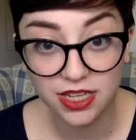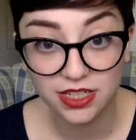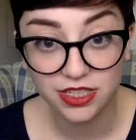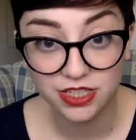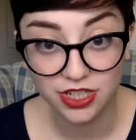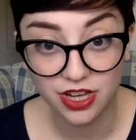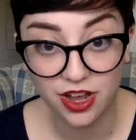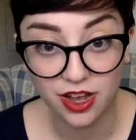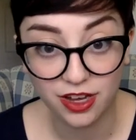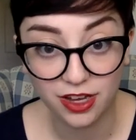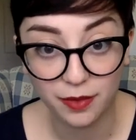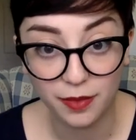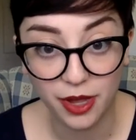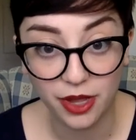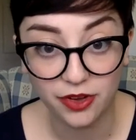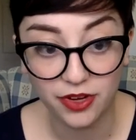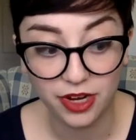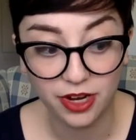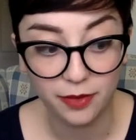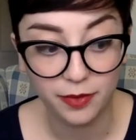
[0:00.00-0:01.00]
to talk about
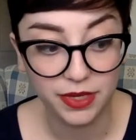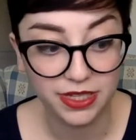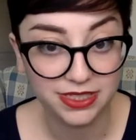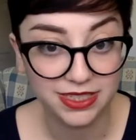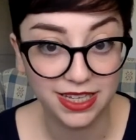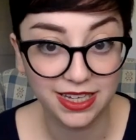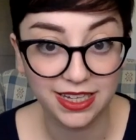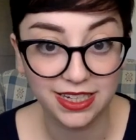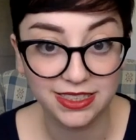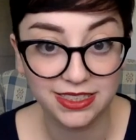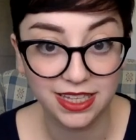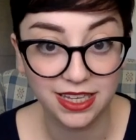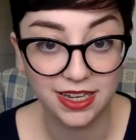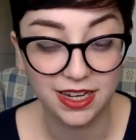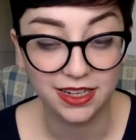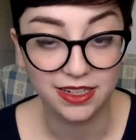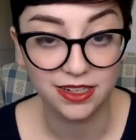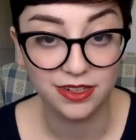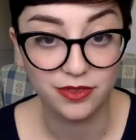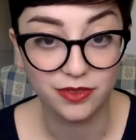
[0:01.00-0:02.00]
here because, like I said, I
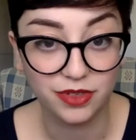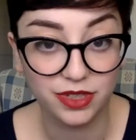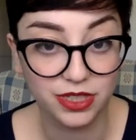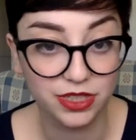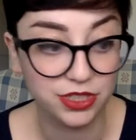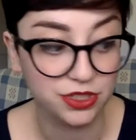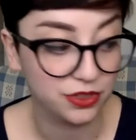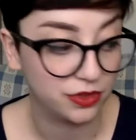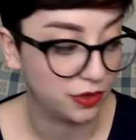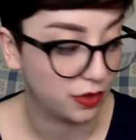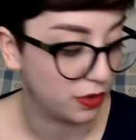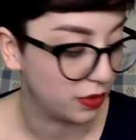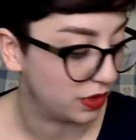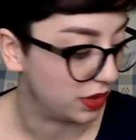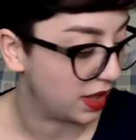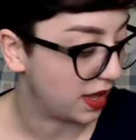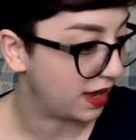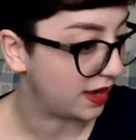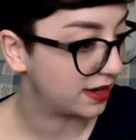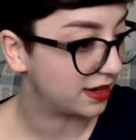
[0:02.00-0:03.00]
didn't really do a whole
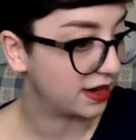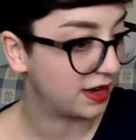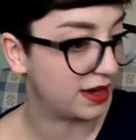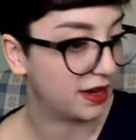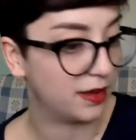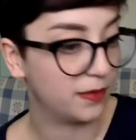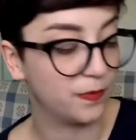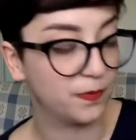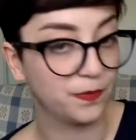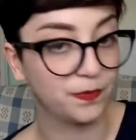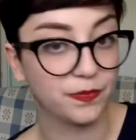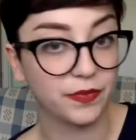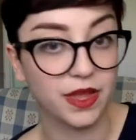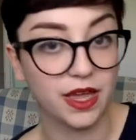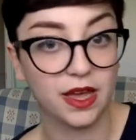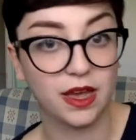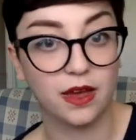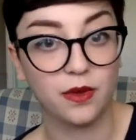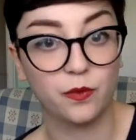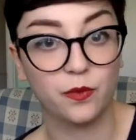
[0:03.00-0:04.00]
lot.
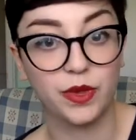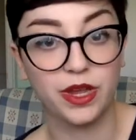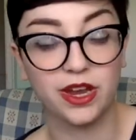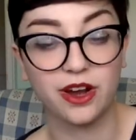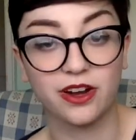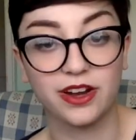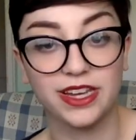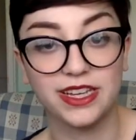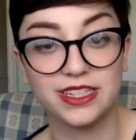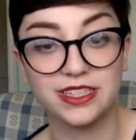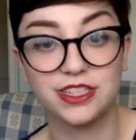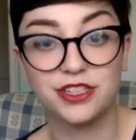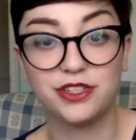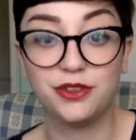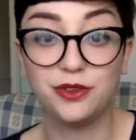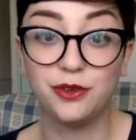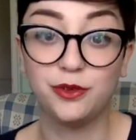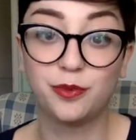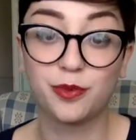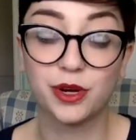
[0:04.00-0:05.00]
We are
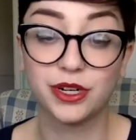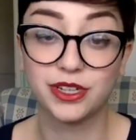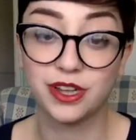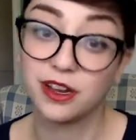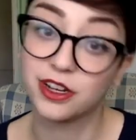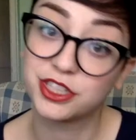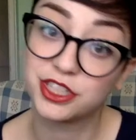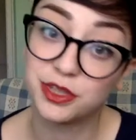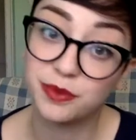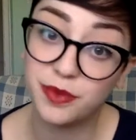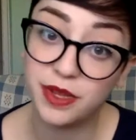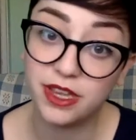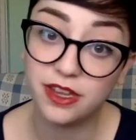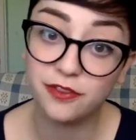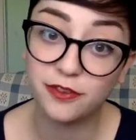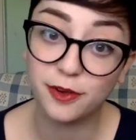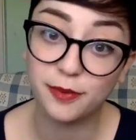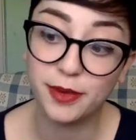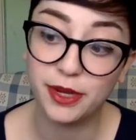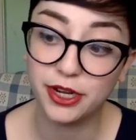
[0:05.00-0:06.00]
into production week
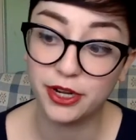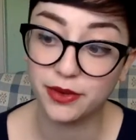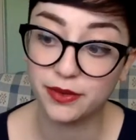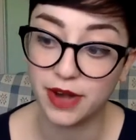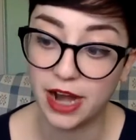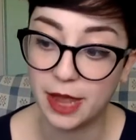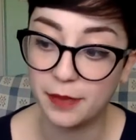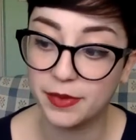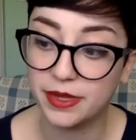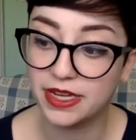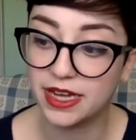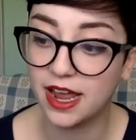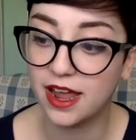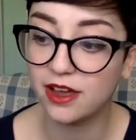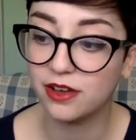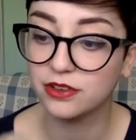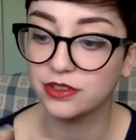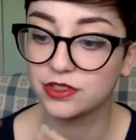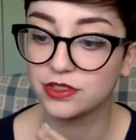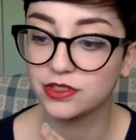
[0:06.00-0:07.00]
for Peter Rabbit
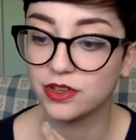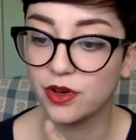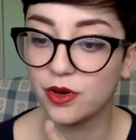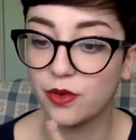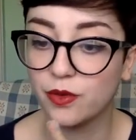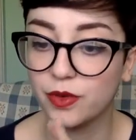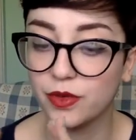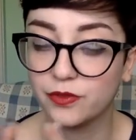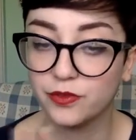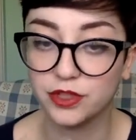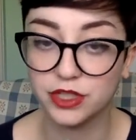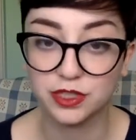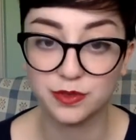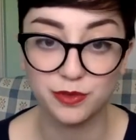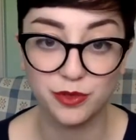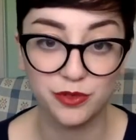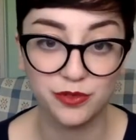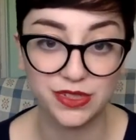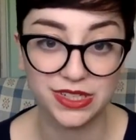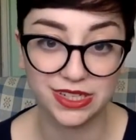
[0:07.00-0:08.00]
now, so we've just
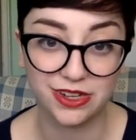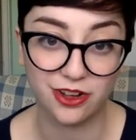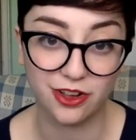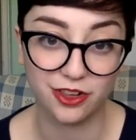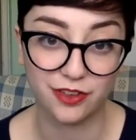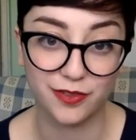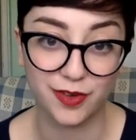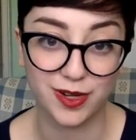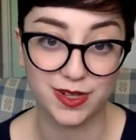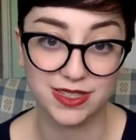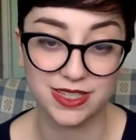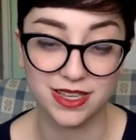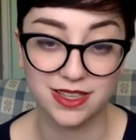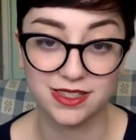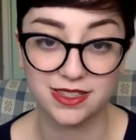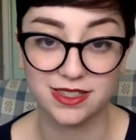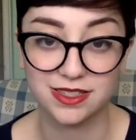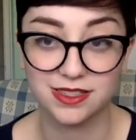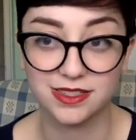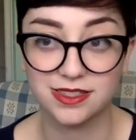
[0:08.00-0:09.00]
moved in all of our
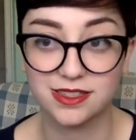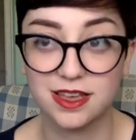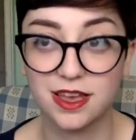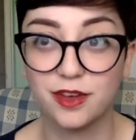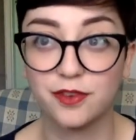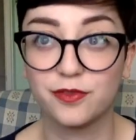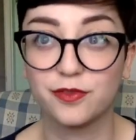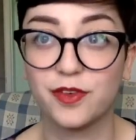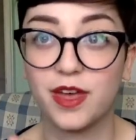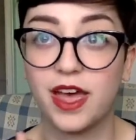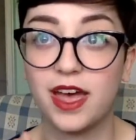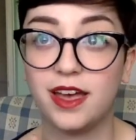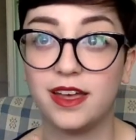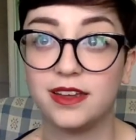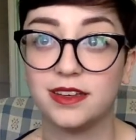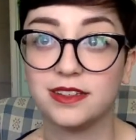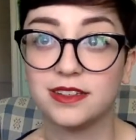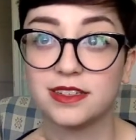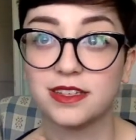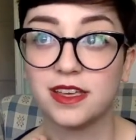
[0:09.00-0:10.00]
sets and stuff,
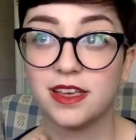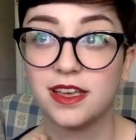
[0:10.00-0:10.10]
and